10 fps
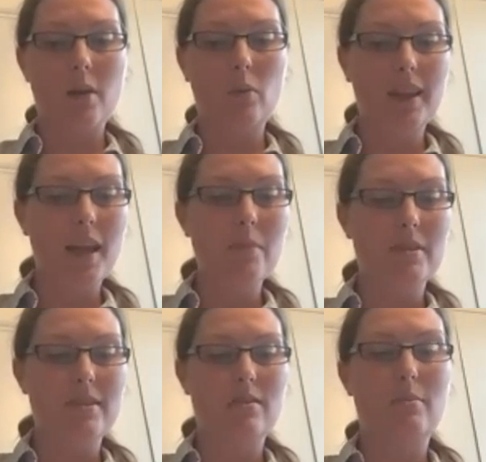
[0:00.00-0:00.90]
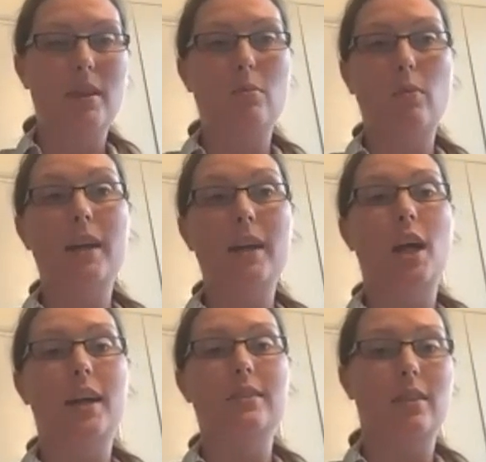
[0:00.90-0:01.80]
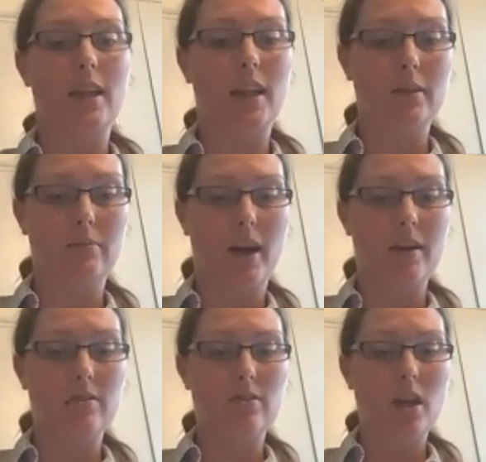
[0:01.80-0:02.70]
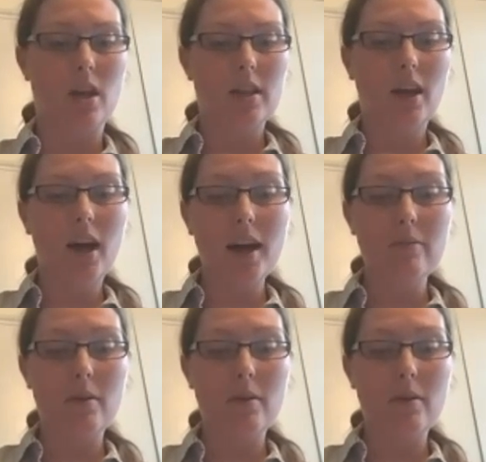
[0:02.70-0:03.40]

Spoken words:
in what they perceived to be the rash acts of the nullifiers. The Hive